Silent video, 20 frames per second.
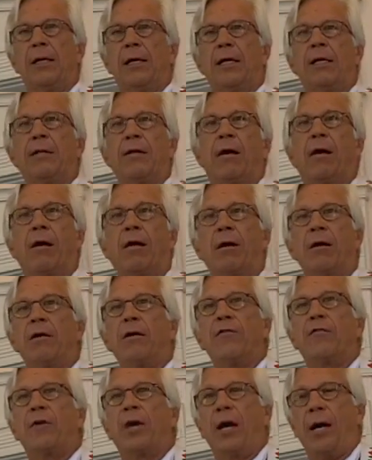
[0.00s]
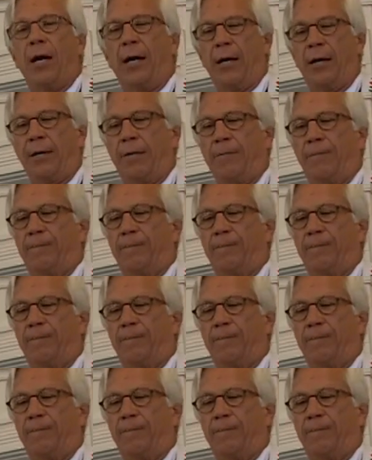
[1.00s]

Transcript: and the heart of God.